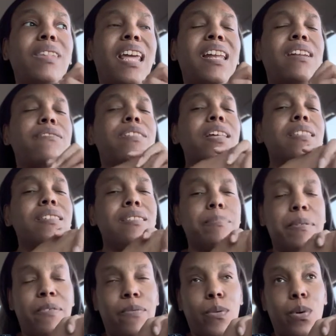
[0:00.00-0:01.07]
I've done this
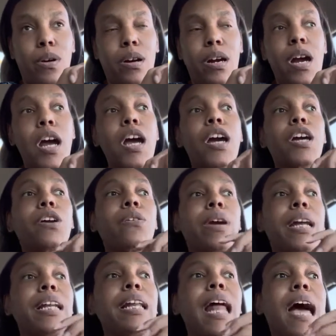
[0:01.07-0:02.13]
before.
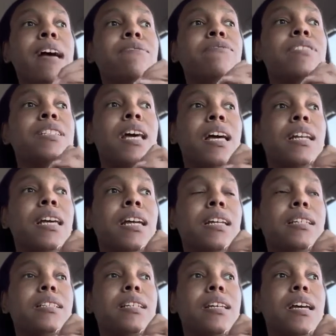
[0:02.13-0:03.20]
Granted, I've done
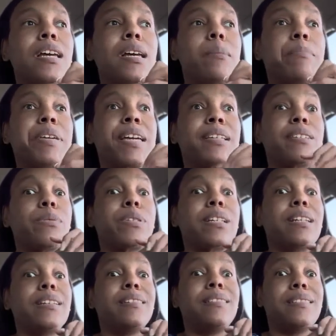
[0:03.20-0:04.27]
it because I was
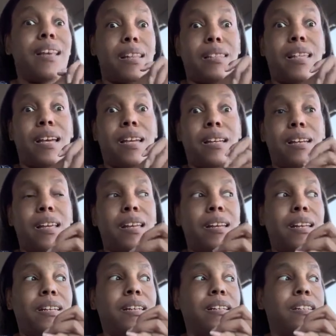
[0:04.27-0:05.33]
on a deadline and
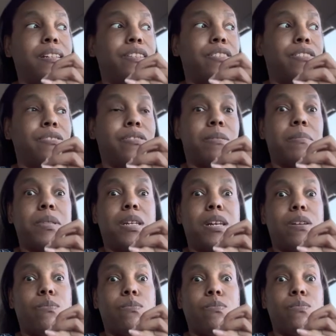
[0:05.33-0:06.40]
I needed to turn something
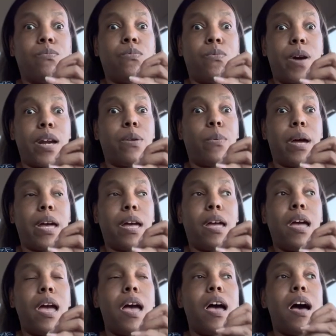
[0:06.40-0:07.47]
in right away,
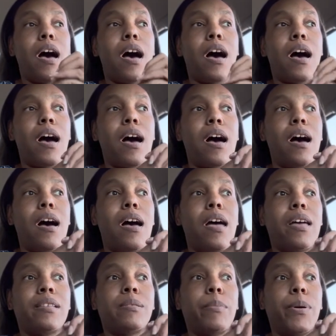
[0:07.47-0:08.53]

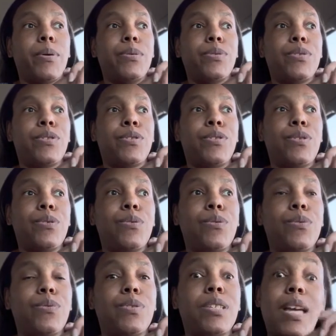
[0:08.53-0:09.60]
as opposed
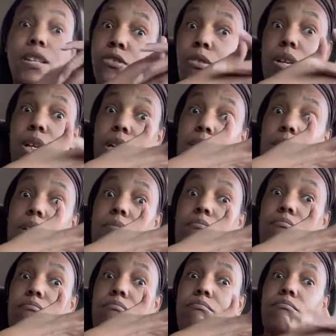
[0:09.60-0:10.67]
to scheduling it
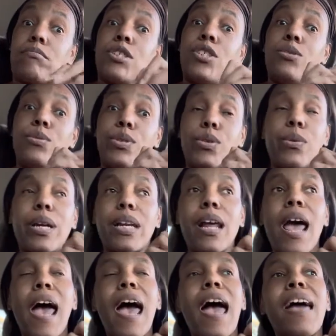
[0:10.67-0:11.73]
to do it.
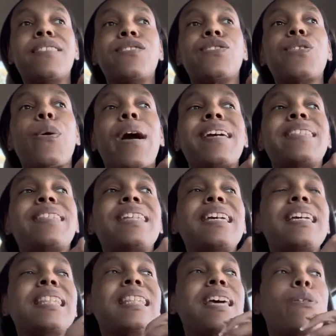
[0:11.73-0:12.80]
And so I
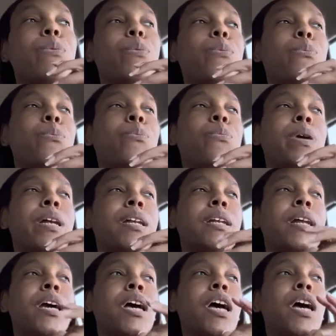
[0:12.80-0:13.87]
think that
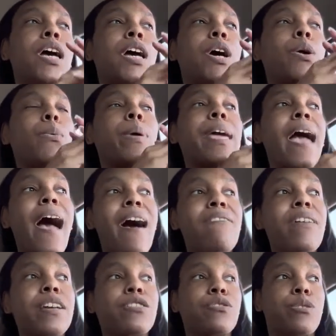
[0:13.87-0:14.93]
when we
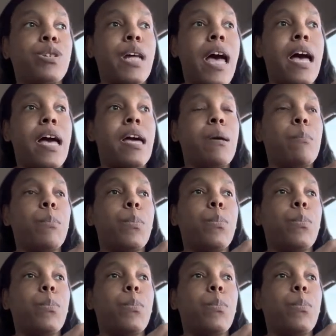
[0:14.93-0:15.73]
have extra time,